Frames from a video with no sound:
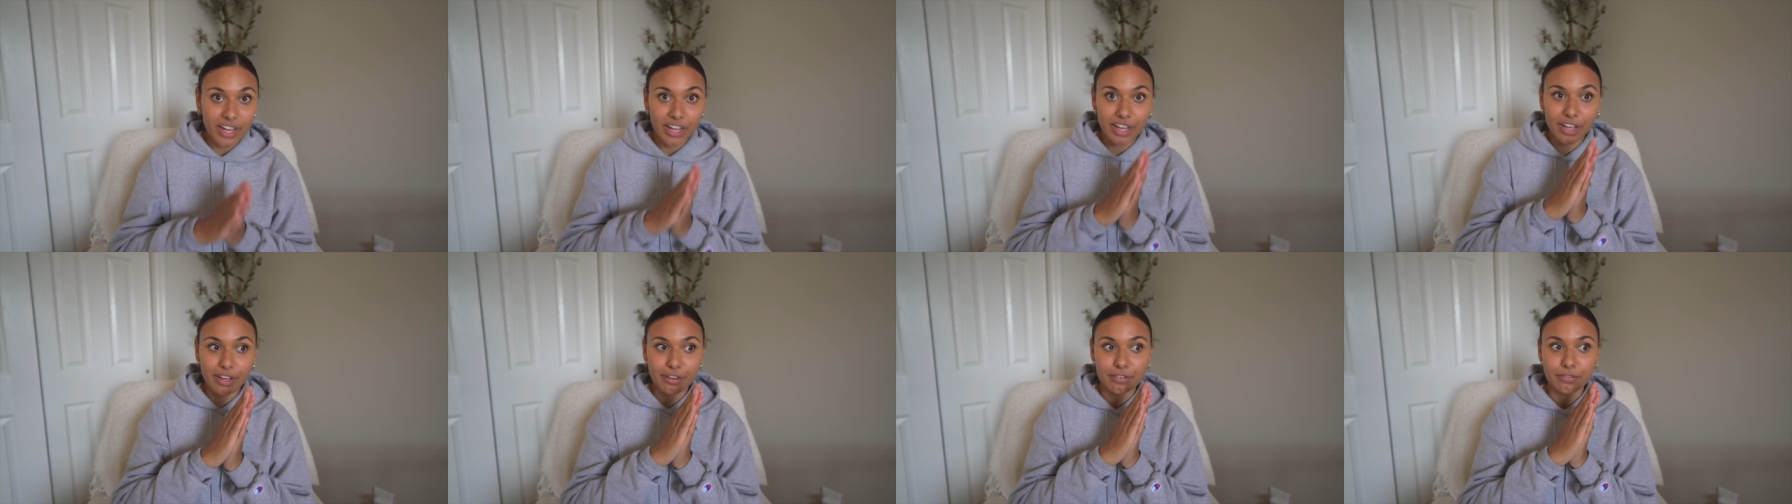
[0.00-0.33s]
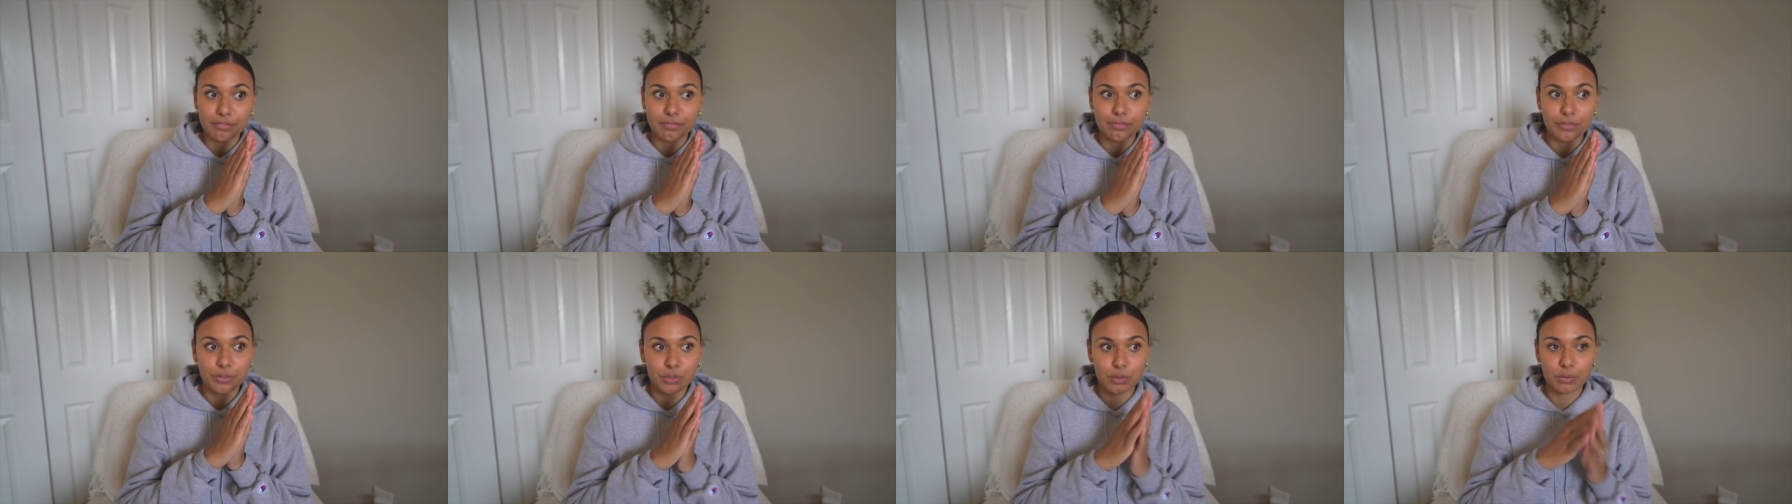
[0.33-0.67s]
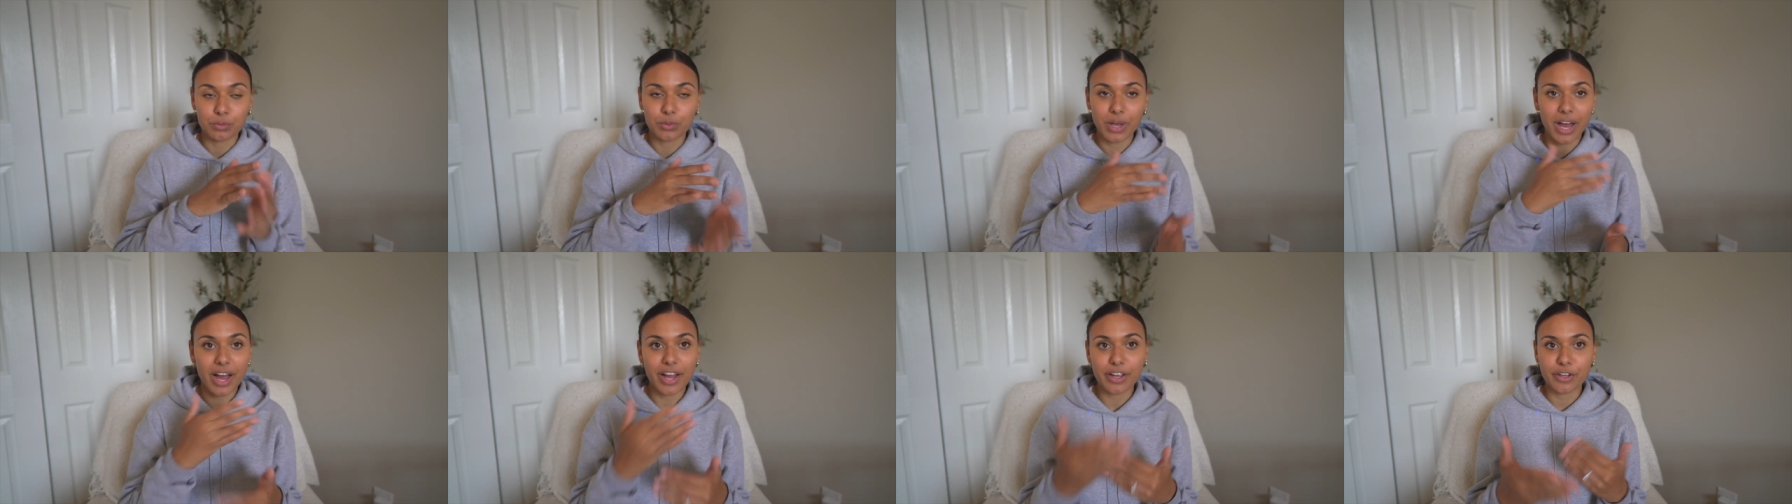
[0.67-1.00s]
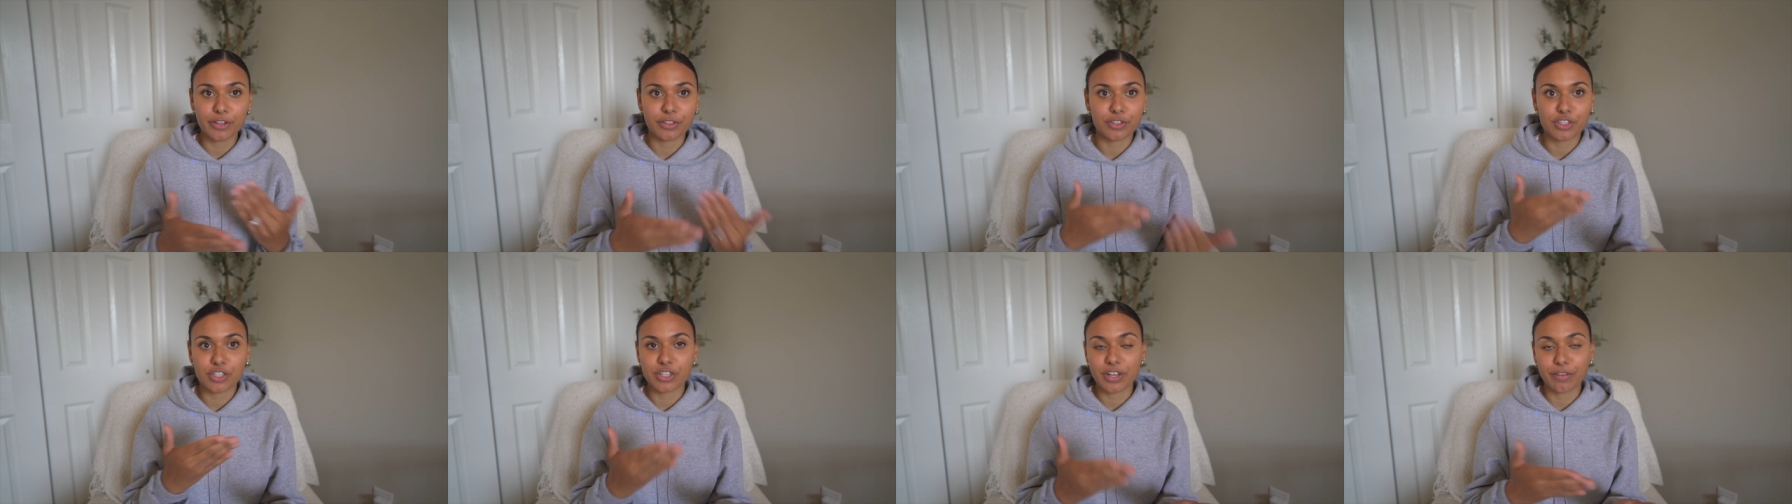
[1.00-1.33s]
if
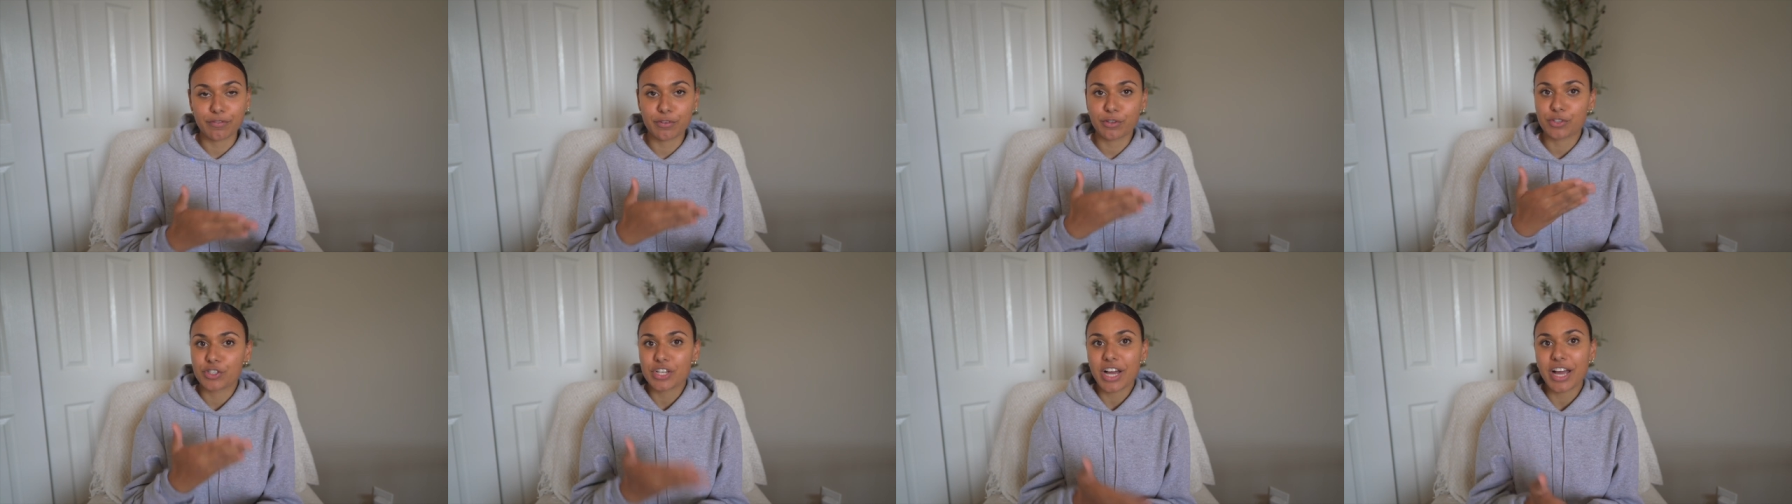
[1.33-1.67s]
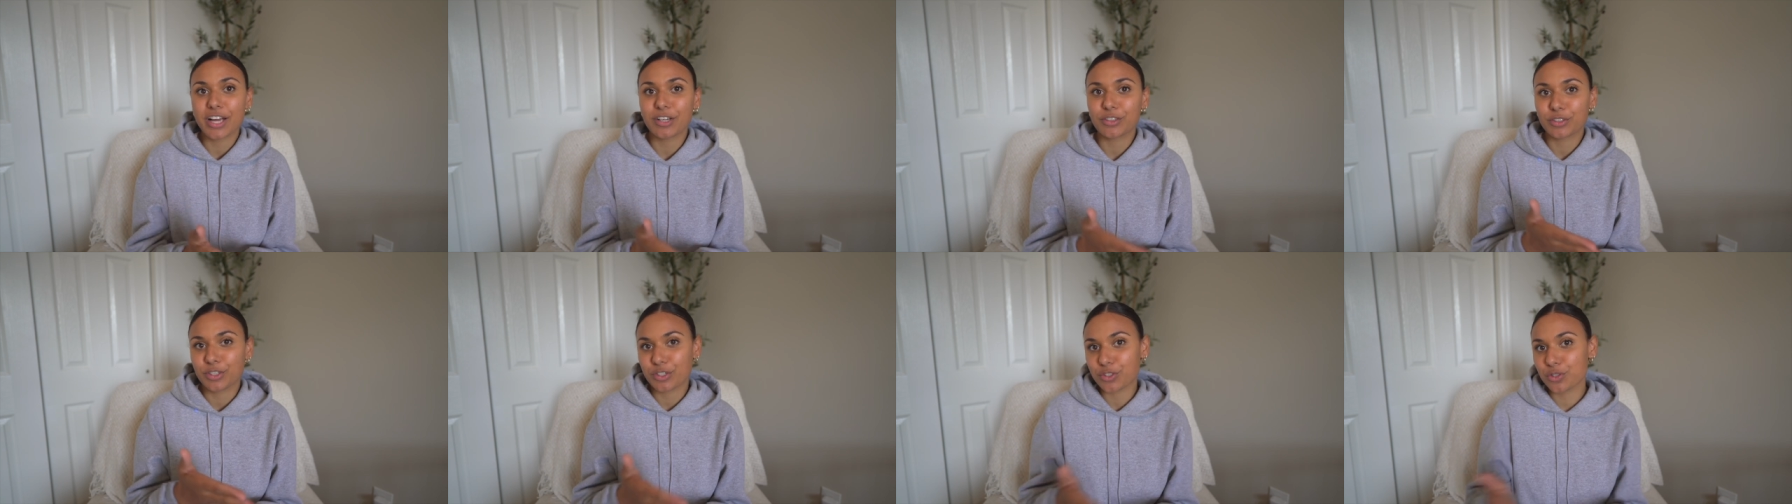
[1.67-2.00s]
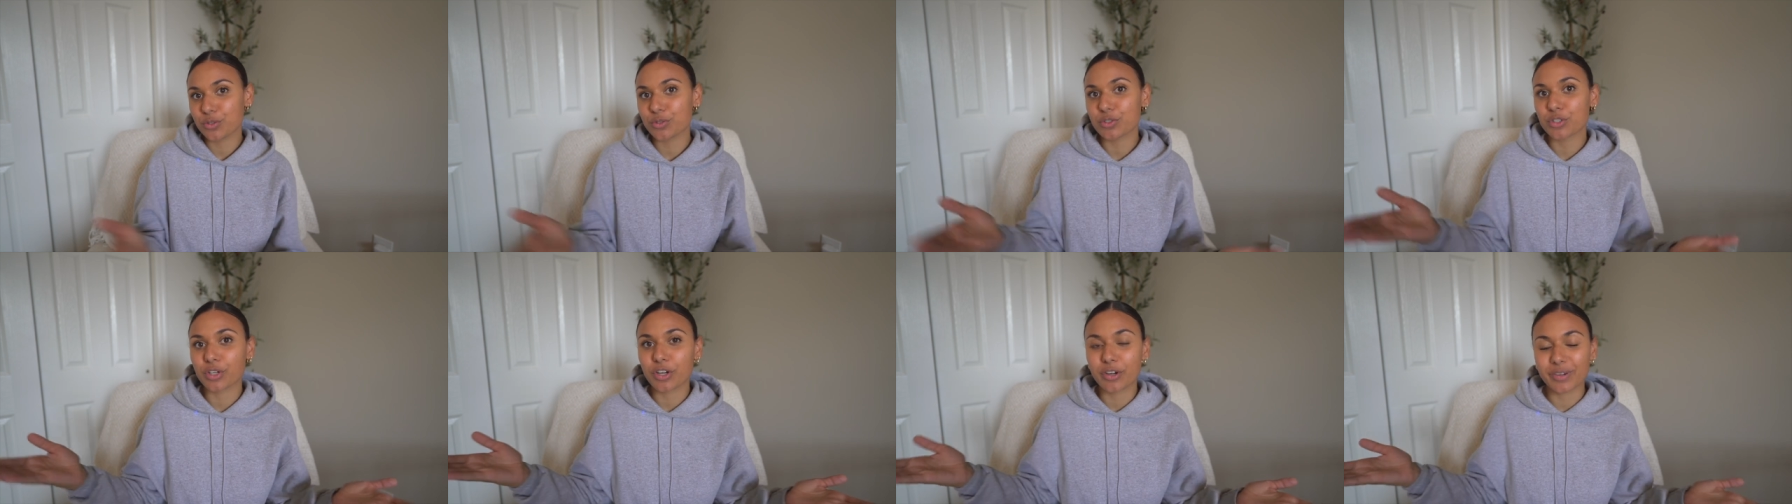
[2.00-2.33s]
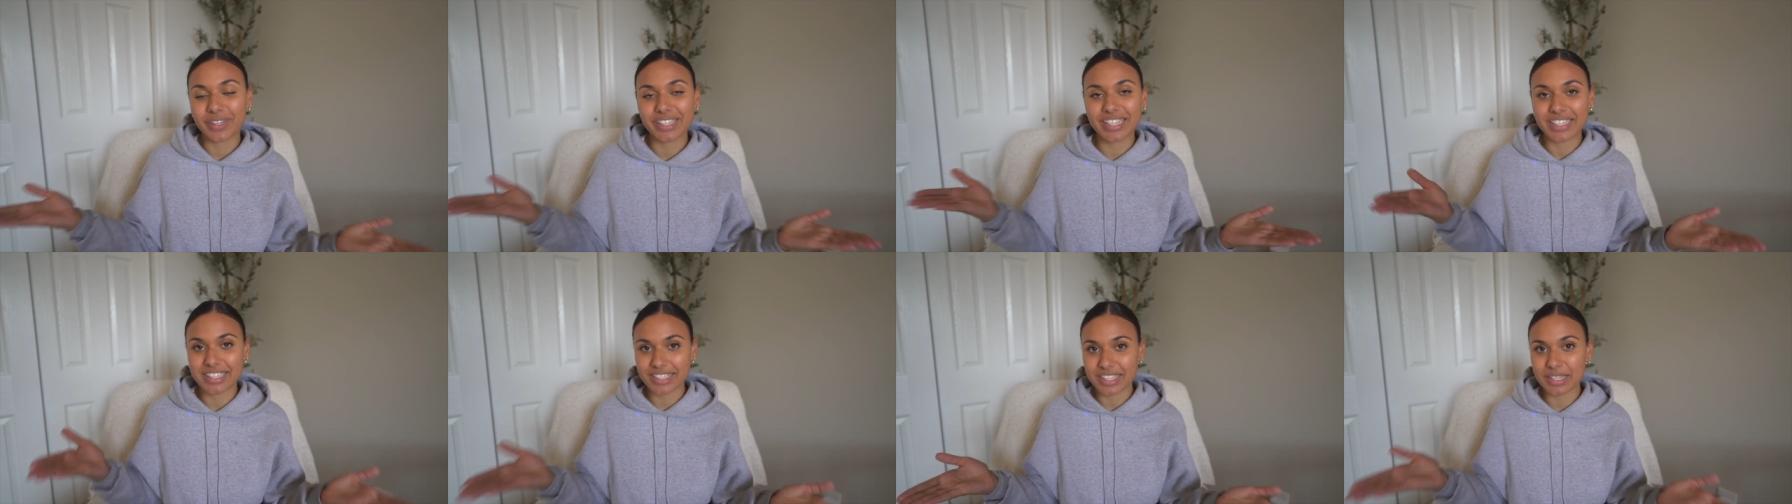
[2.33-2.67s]
your child is used to
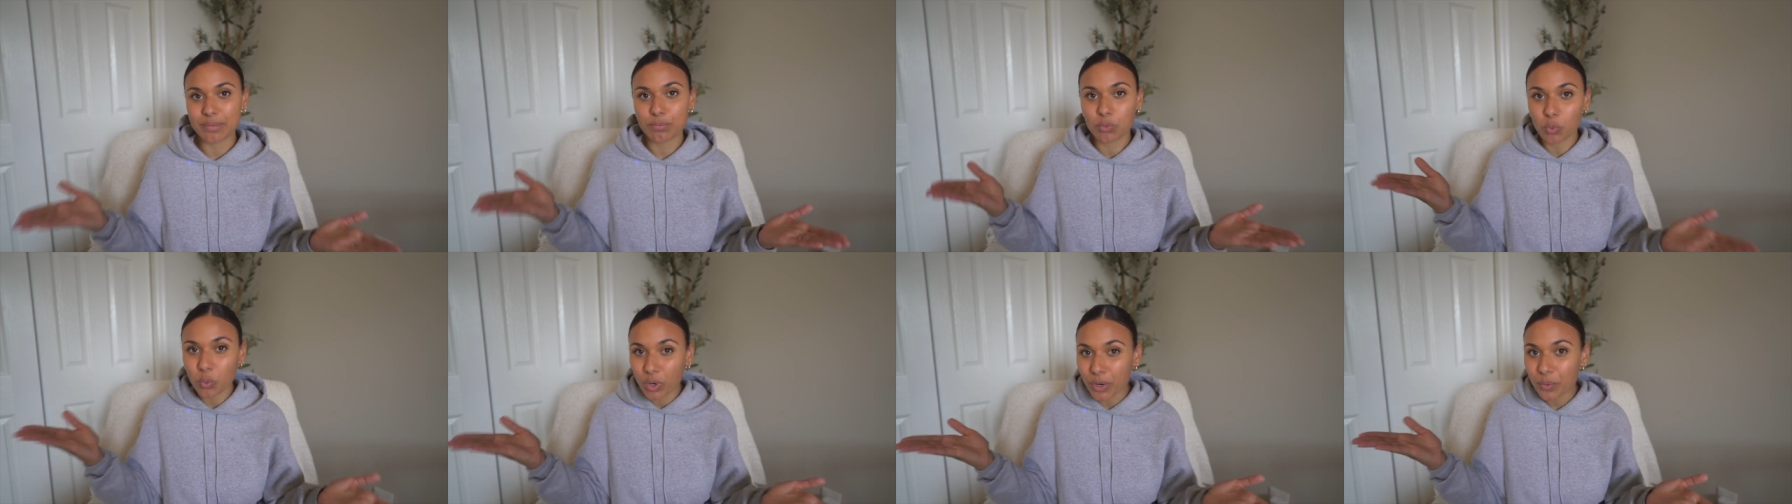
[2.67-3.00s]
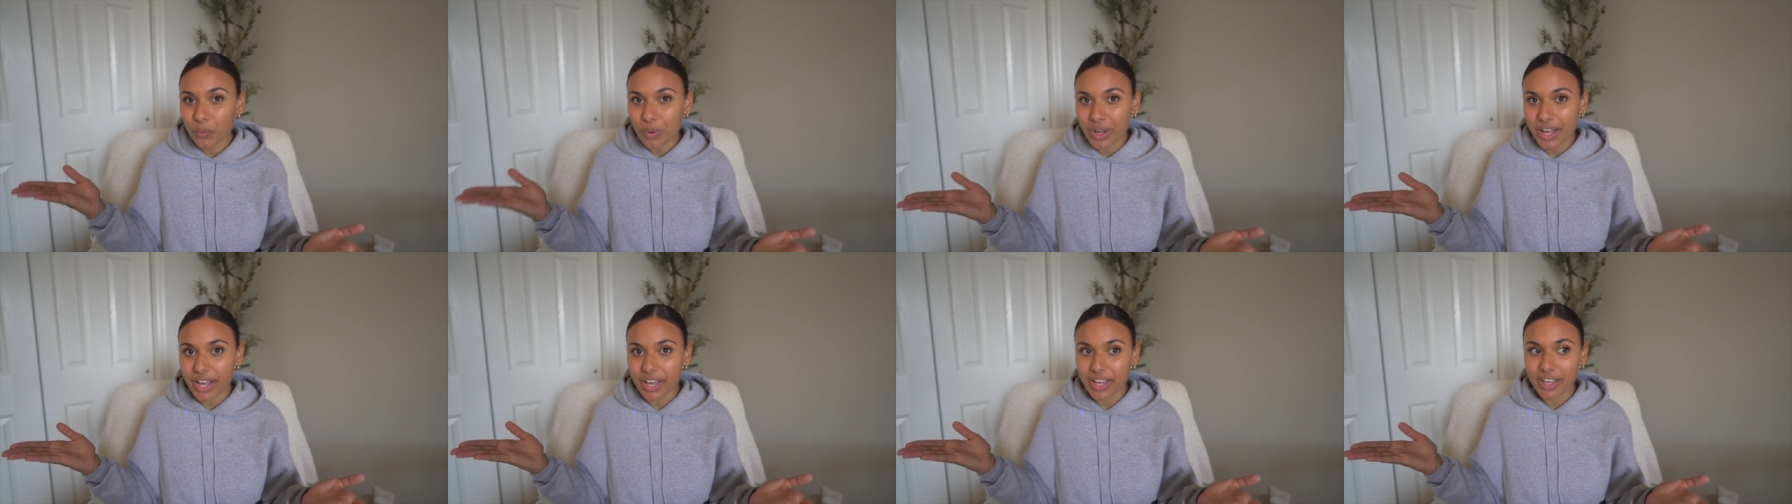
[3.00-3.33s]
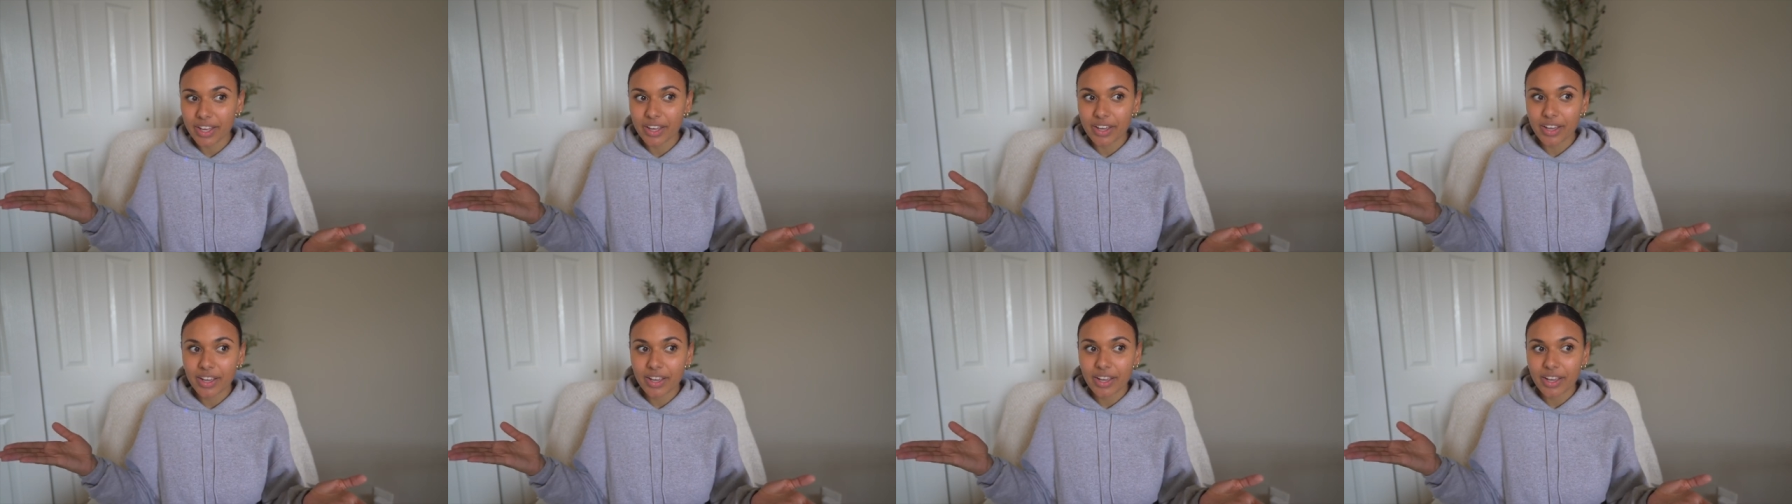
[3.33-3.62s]
going to sleep one way